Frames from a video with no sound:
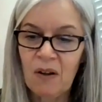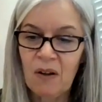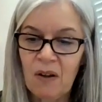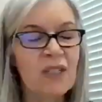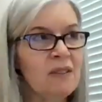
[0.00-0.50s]

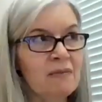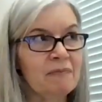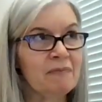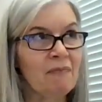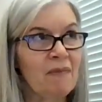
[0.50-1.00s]
Or are
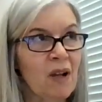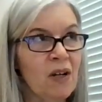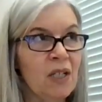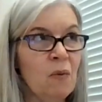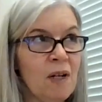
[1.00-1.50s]
you
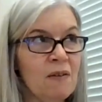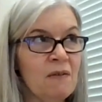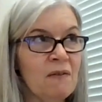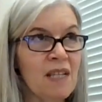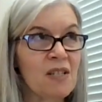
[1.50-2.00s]

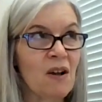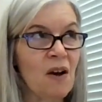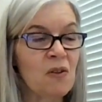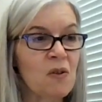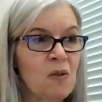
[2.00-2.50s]
one of these
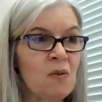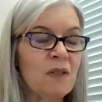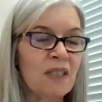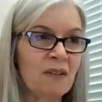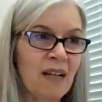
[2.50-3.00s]
authors
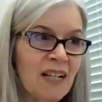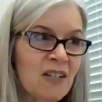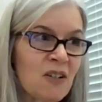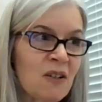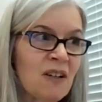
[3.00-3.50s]
who you
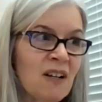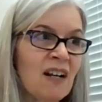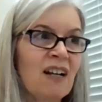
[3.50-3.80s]
enter,